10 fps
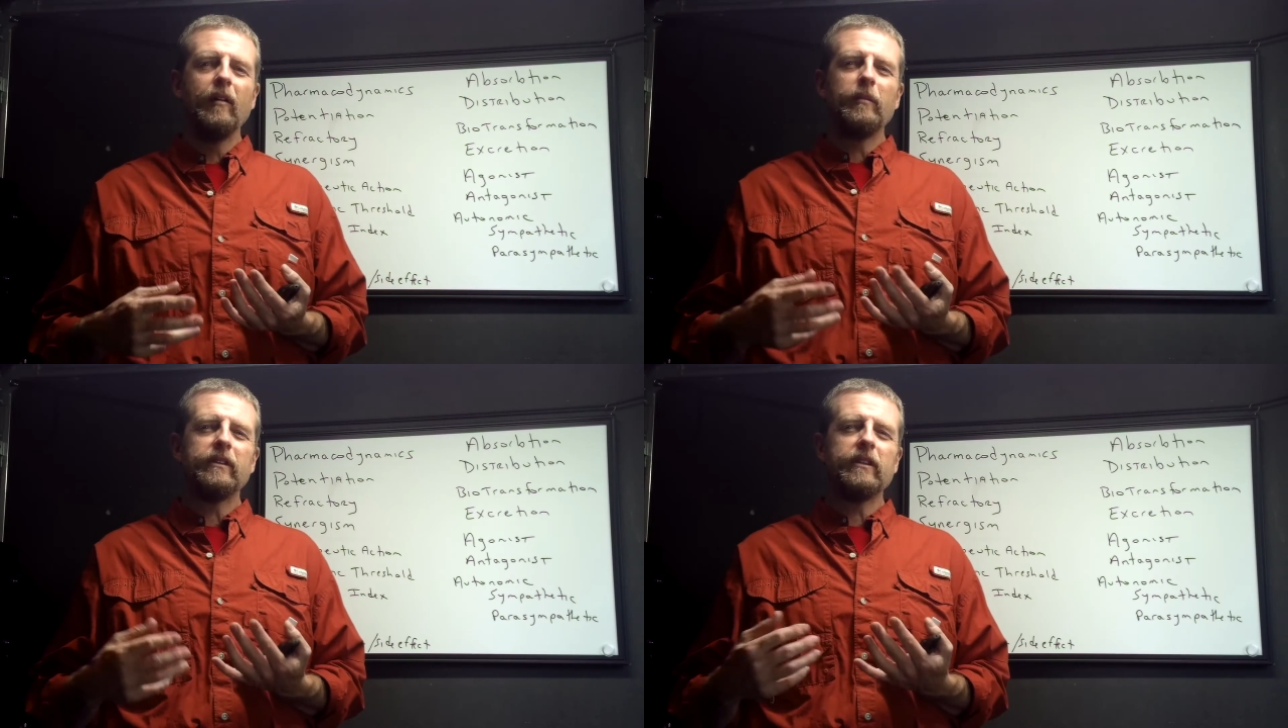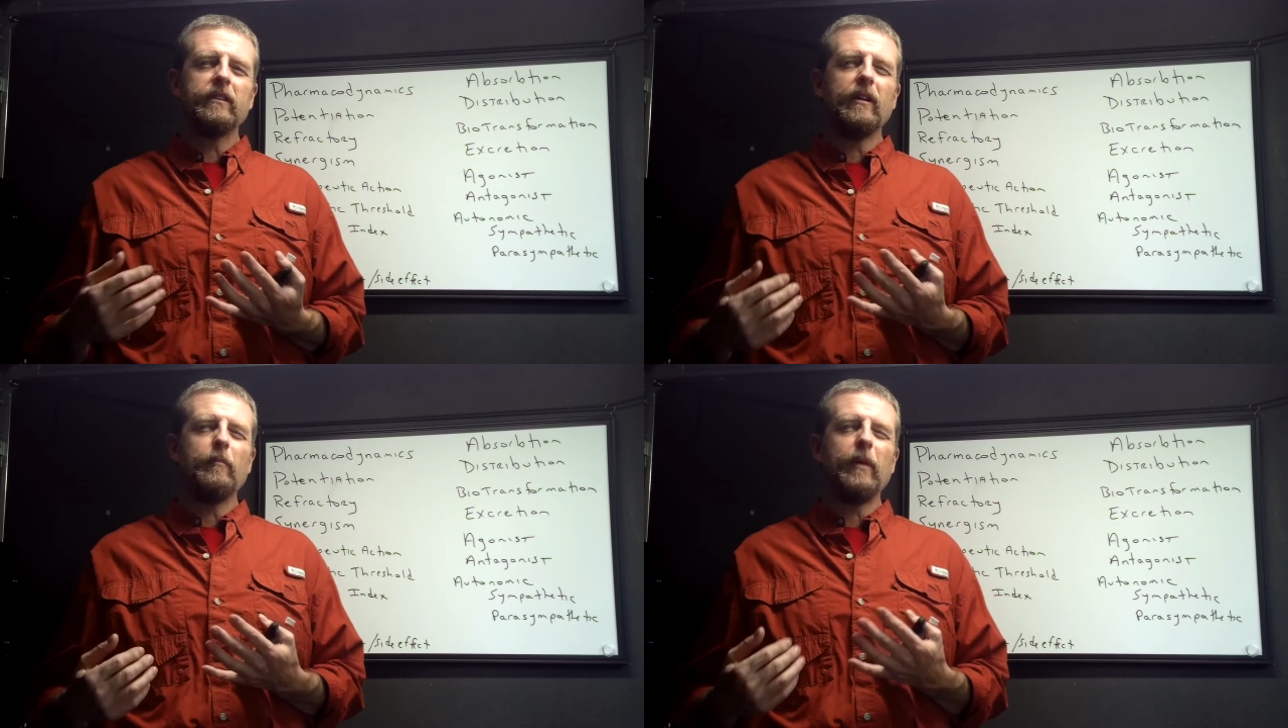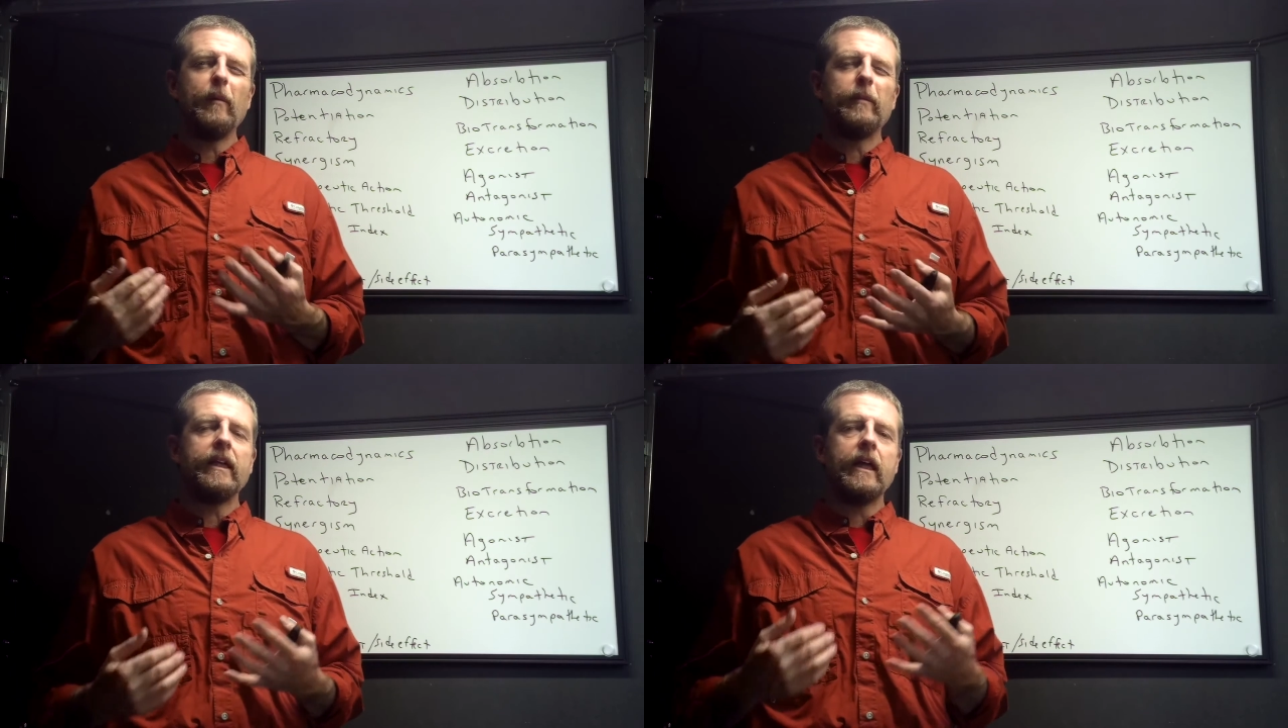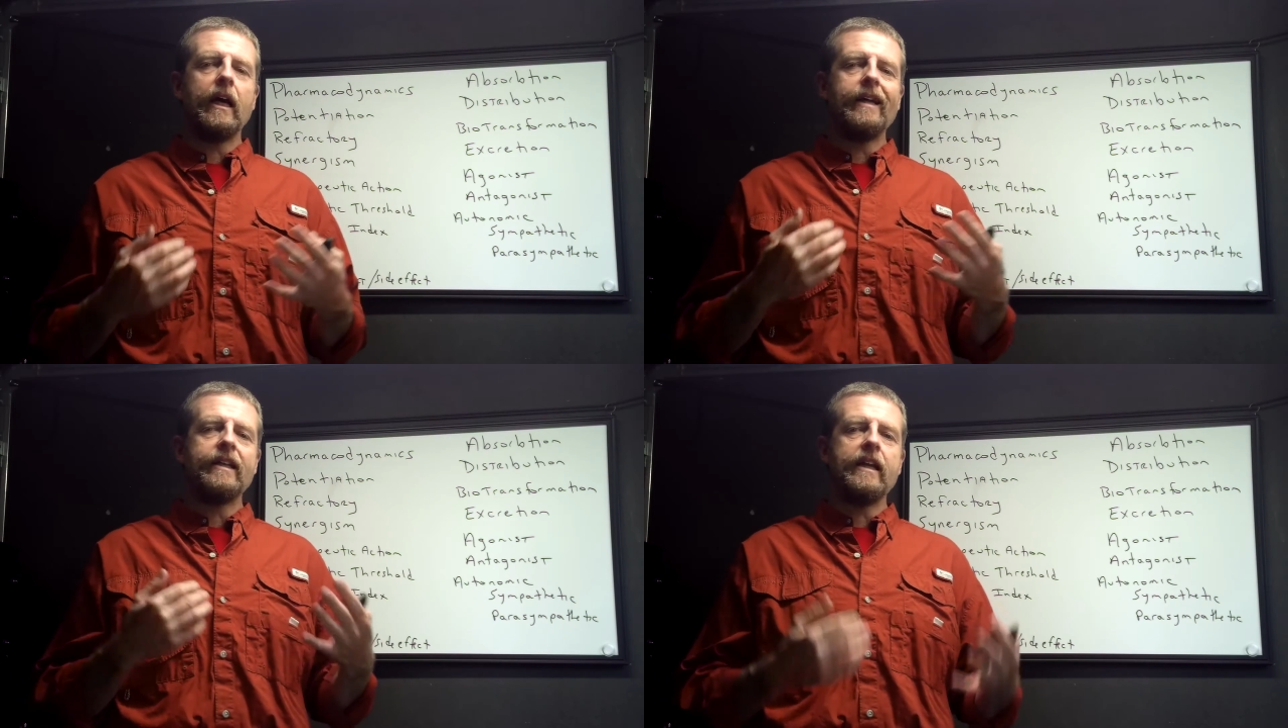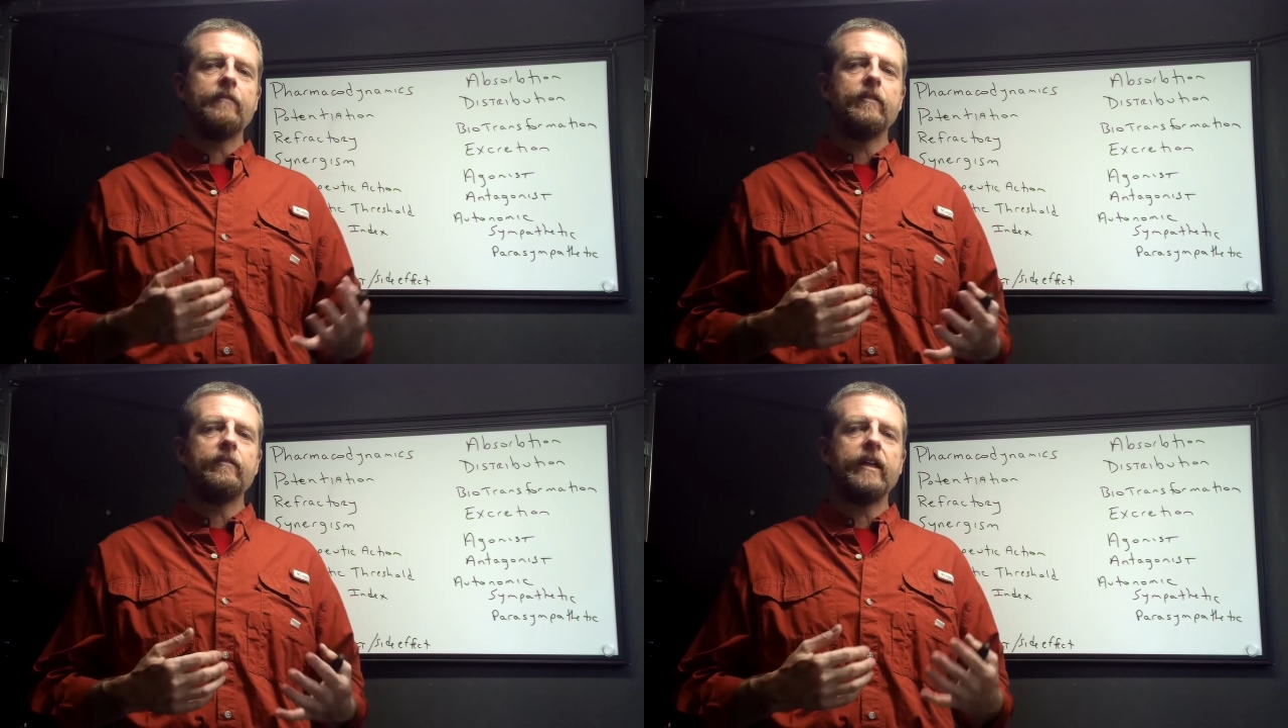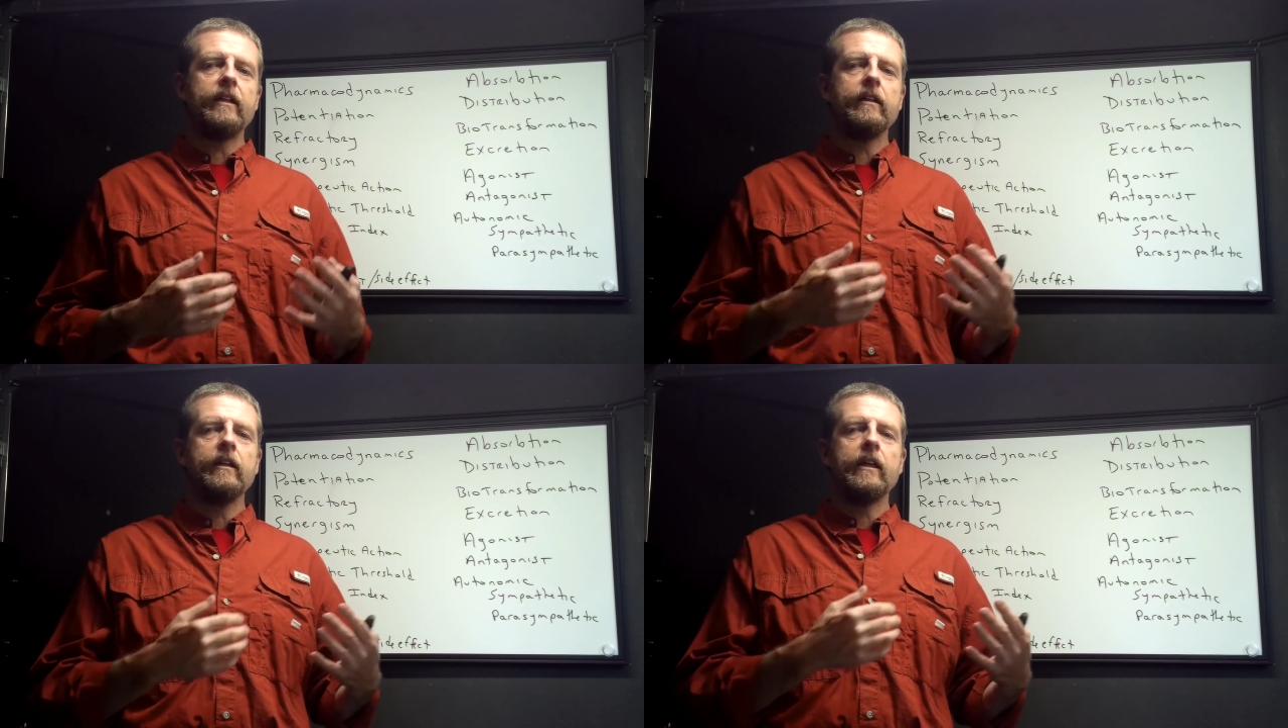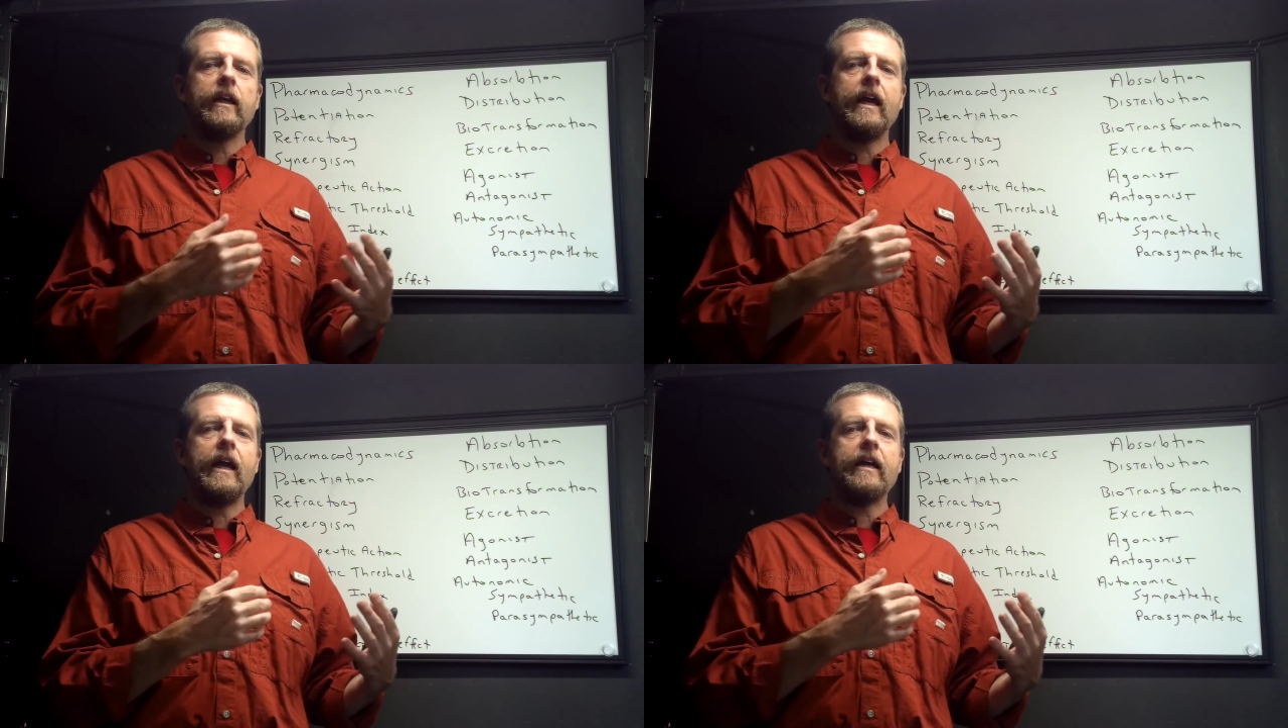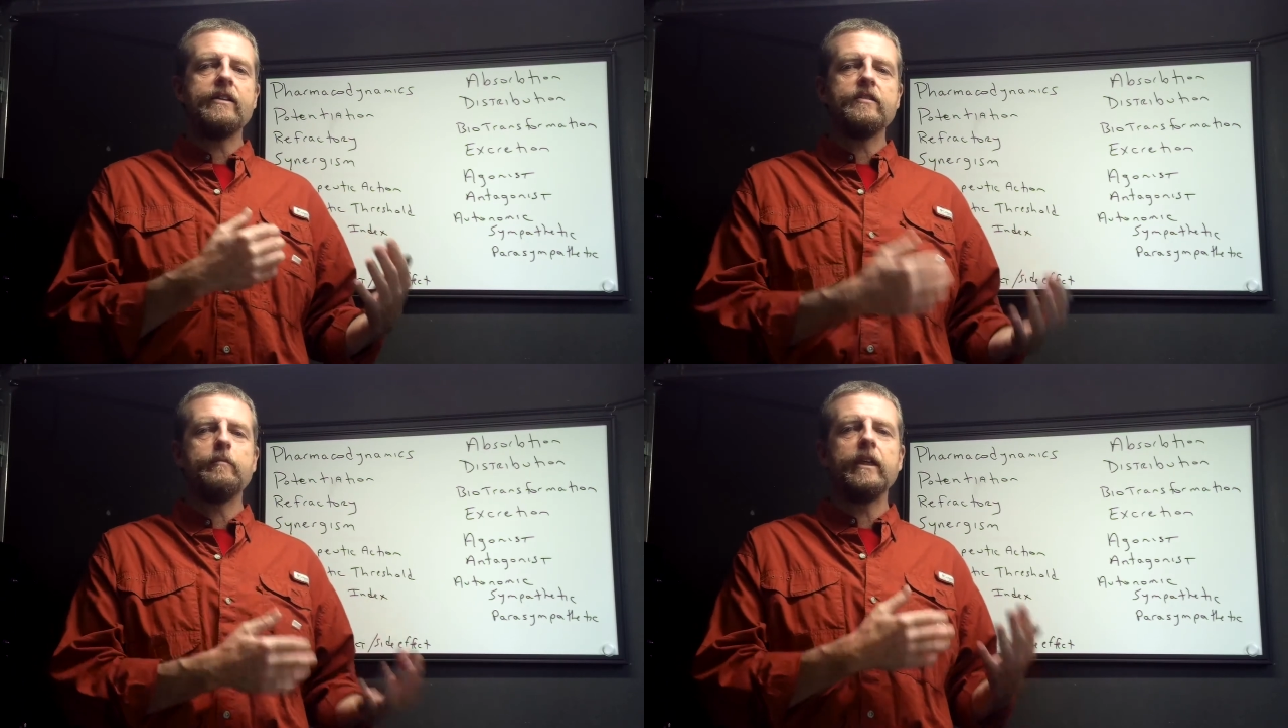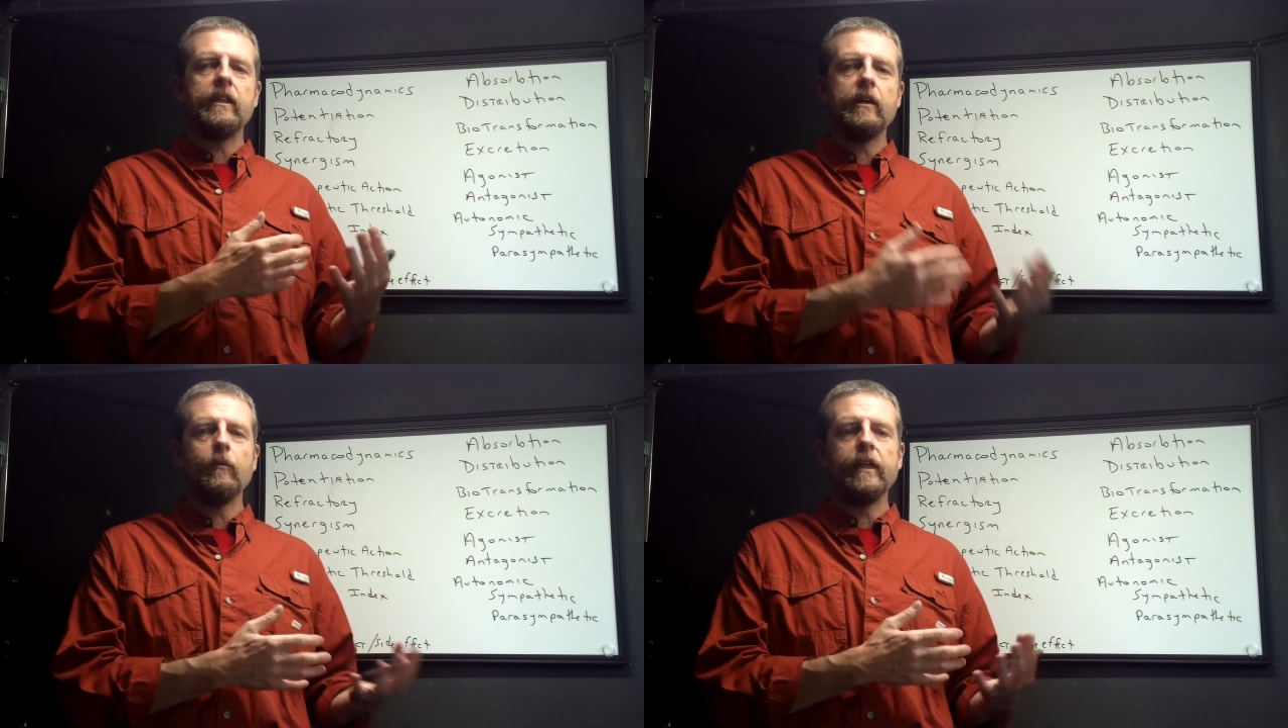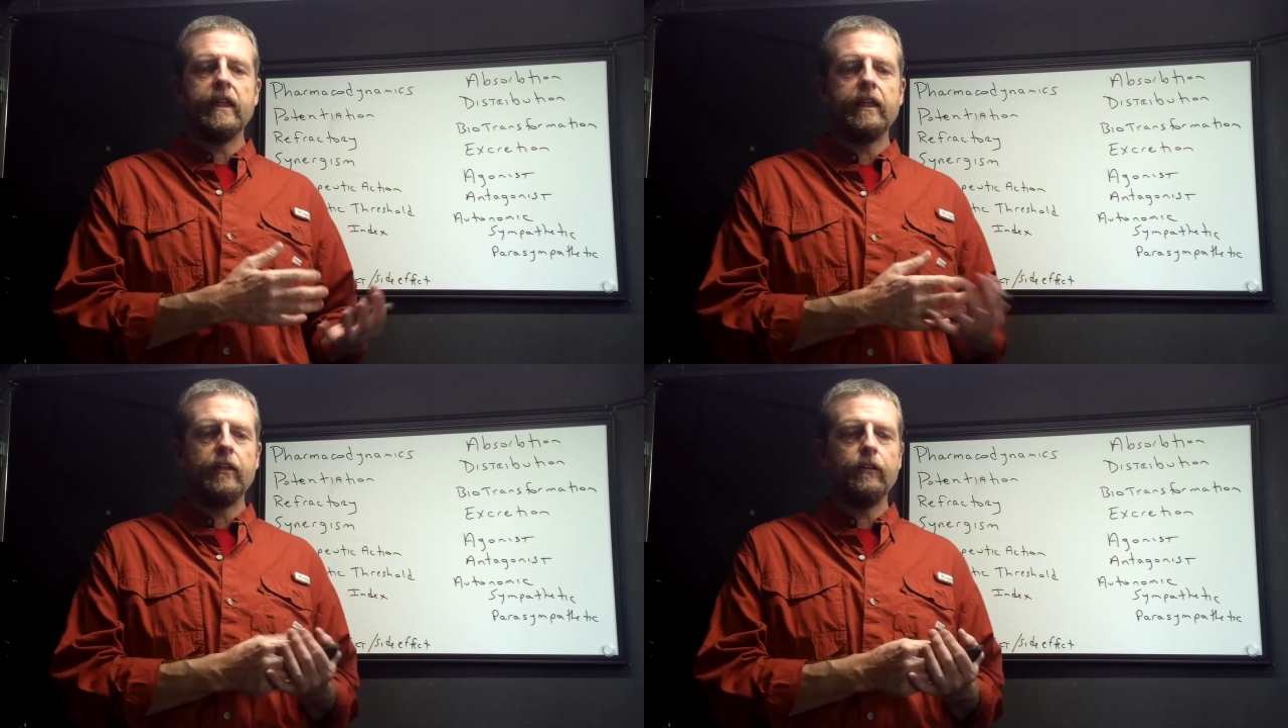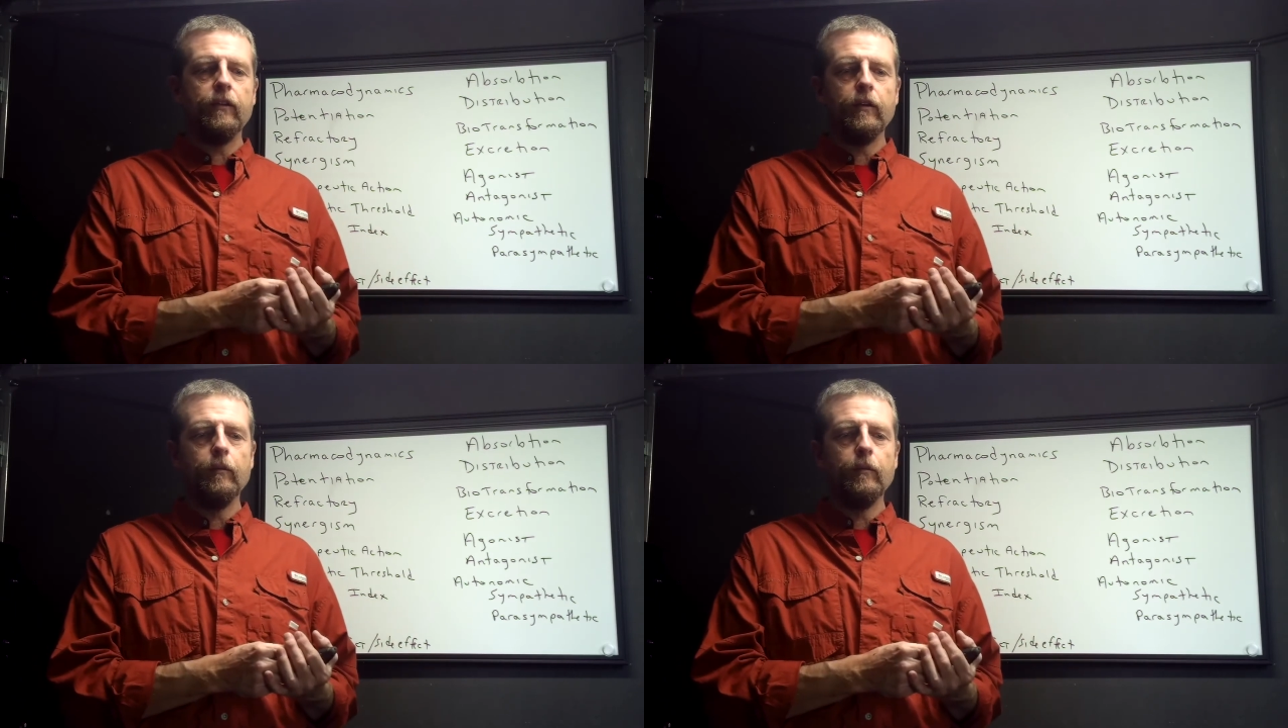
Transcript: but it's just not pumping enough of it at a speed that we need it to.